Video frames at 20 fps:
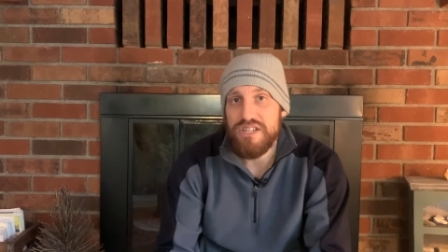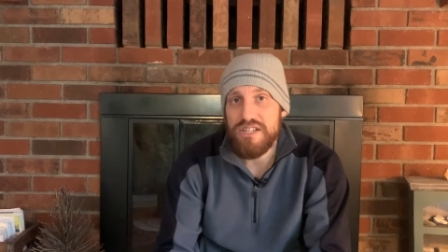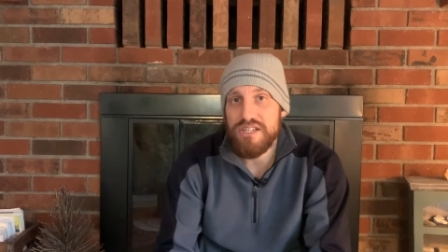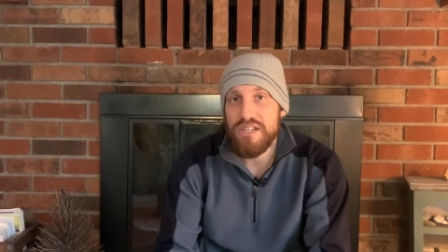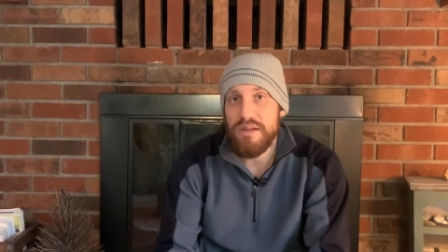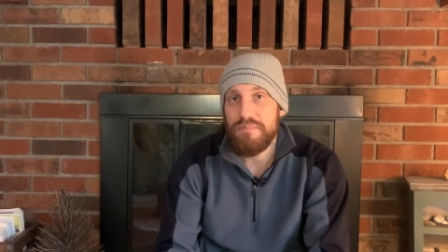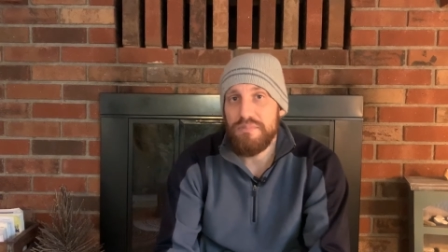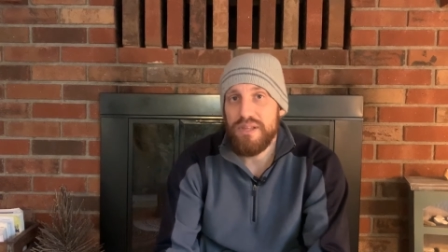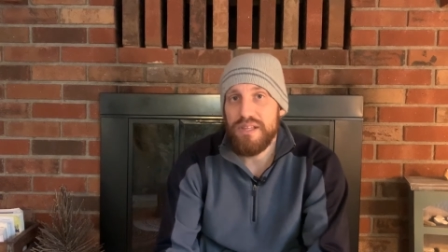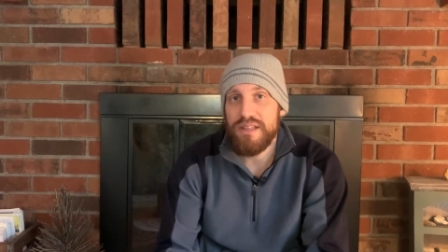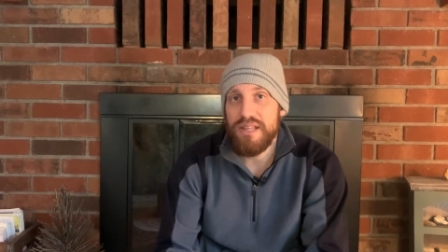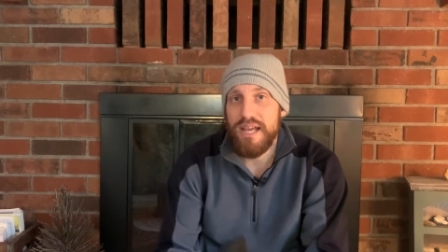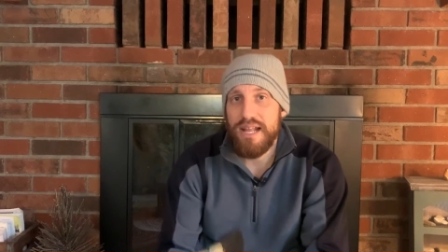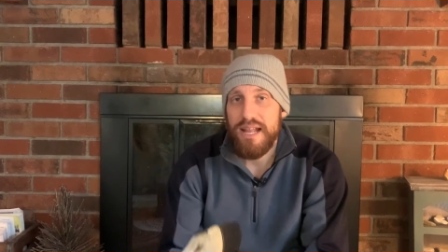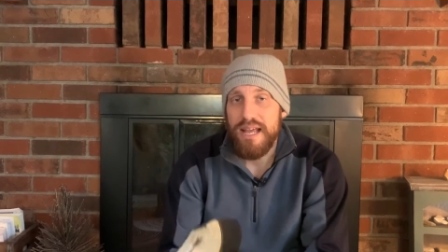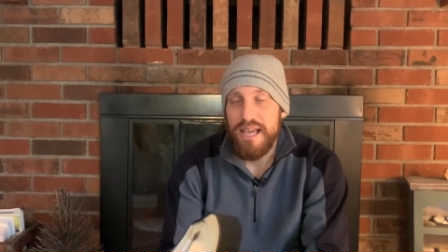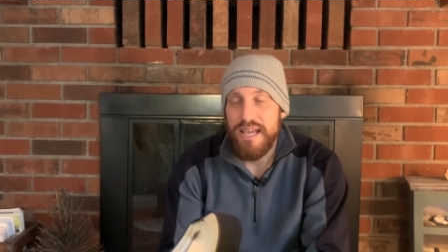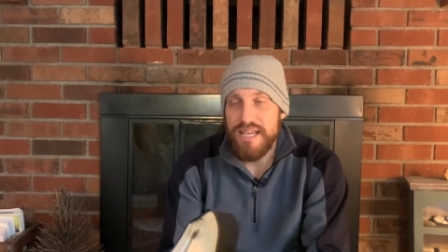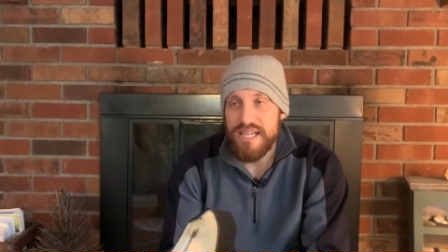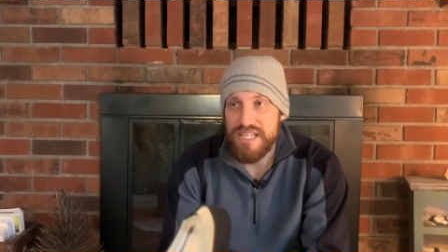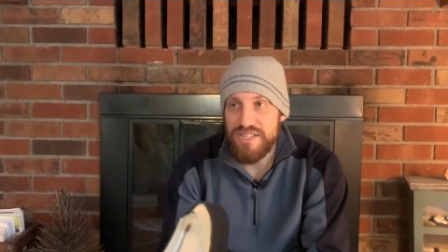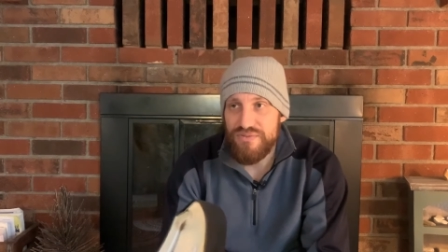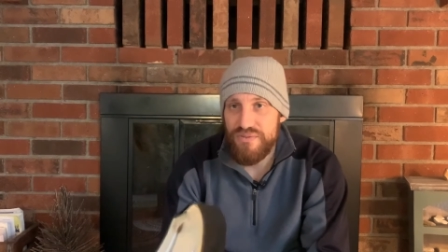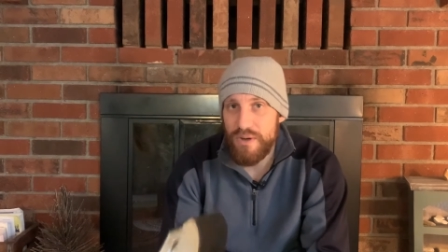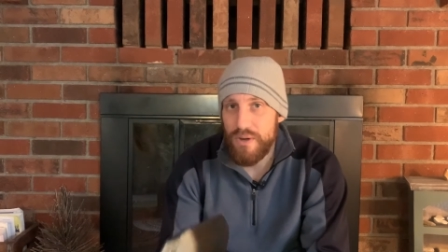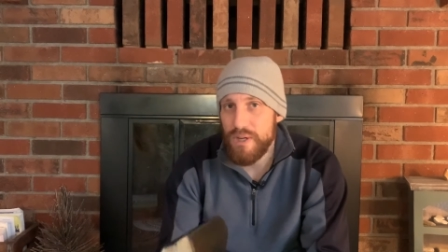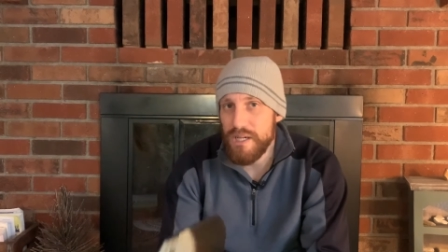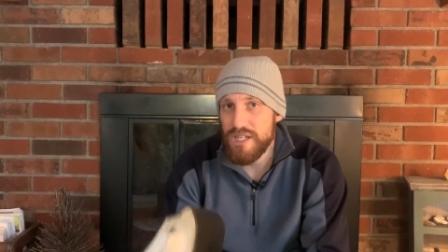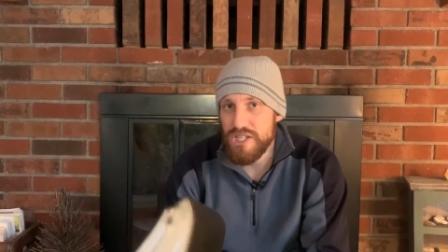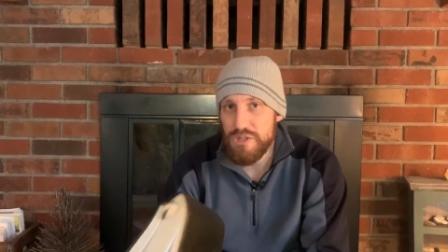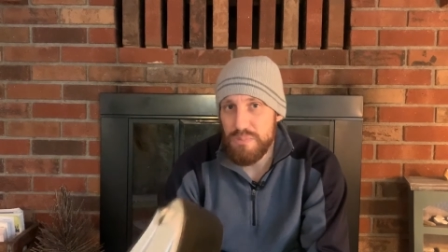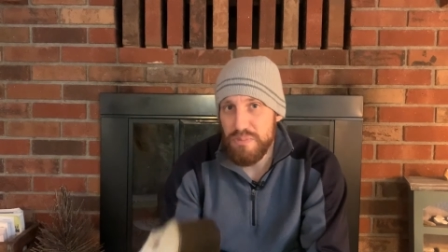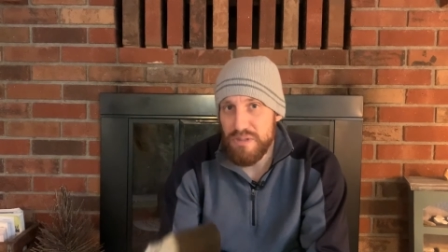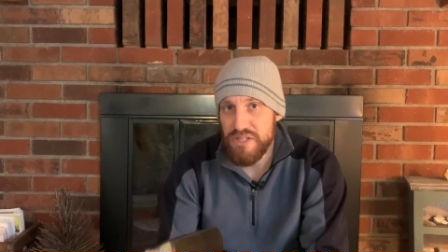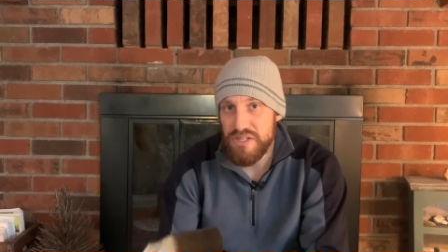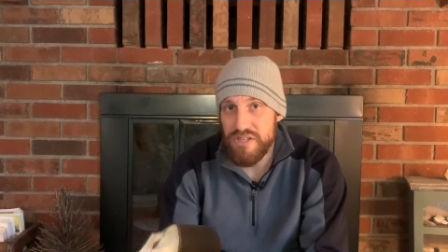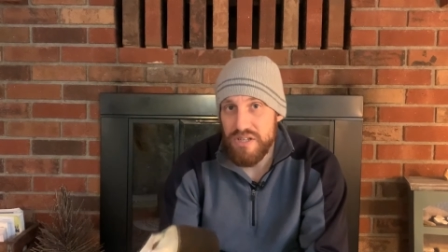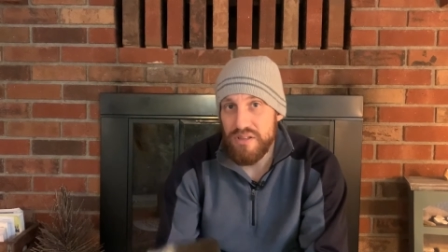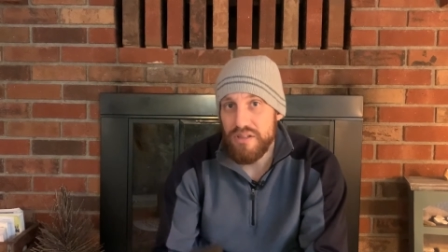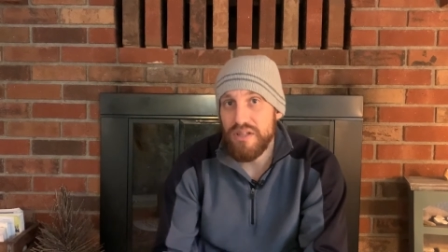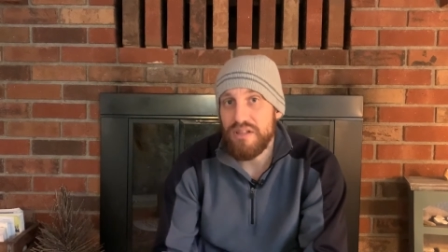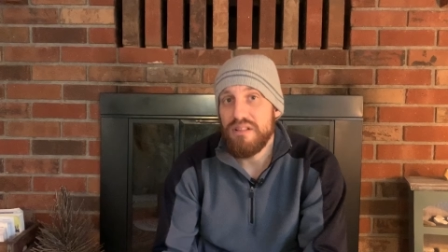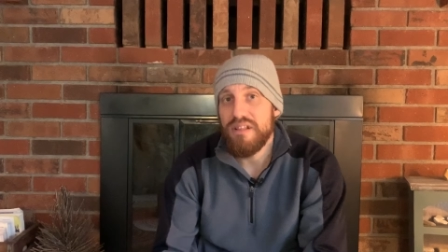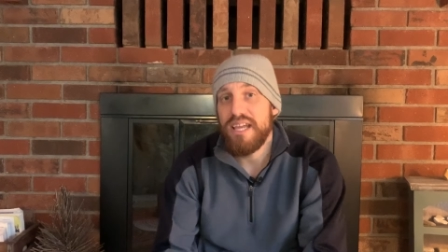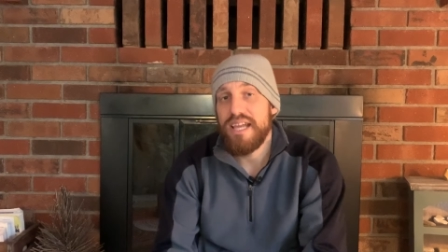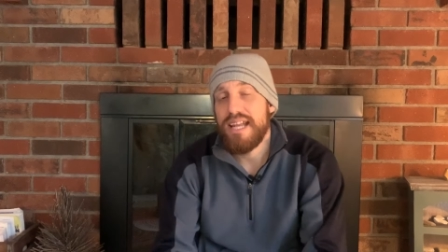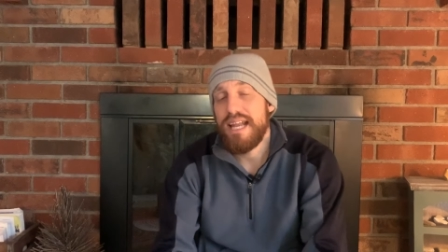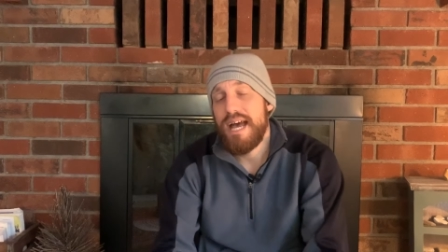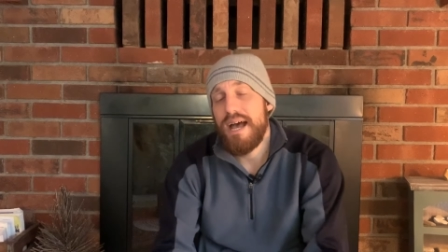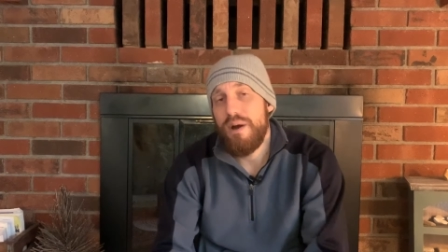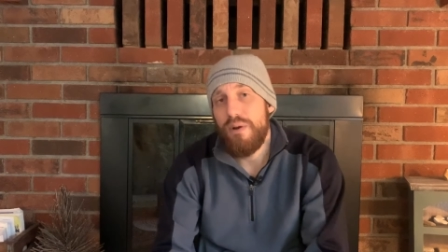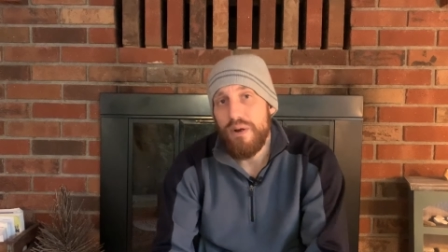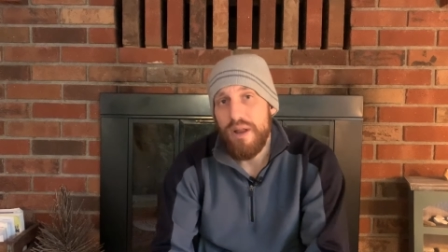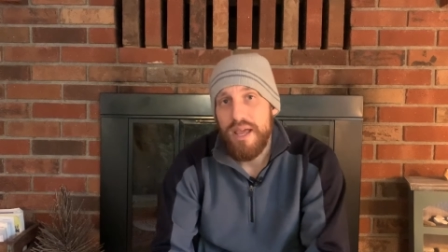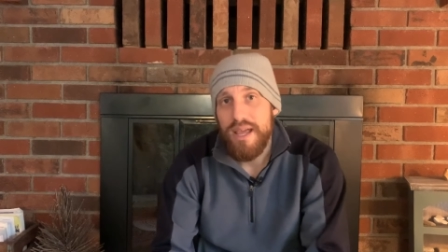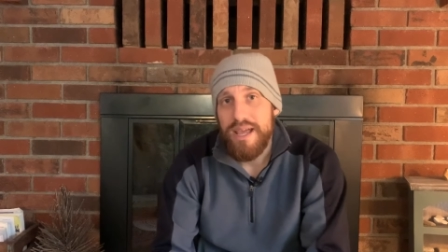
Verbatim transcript: It's something that is very explicitly laid out